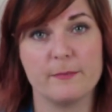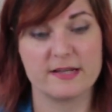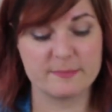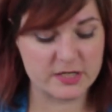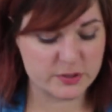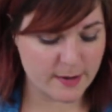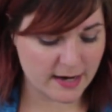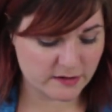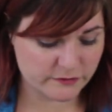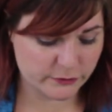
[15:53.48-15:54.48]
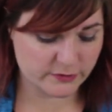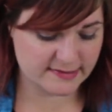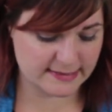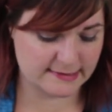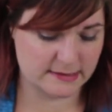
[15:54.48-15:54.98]
expansion packs for
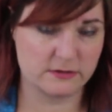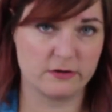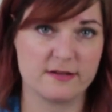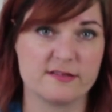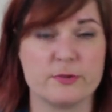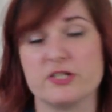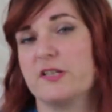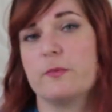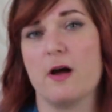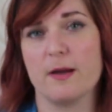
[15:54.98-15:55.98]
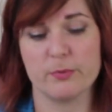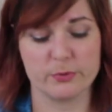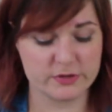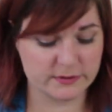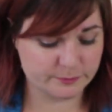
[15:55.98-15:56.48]
$16, which is what I
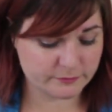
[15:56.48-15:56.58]
bought.